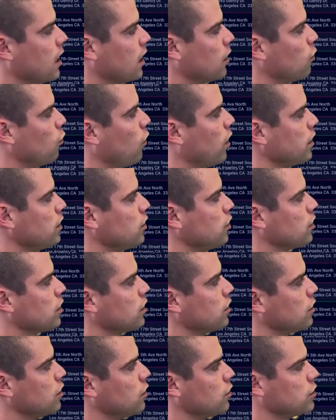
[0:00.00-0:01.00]
And what you
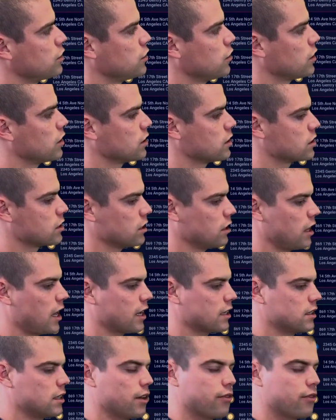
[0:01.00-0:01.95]
can do is you can select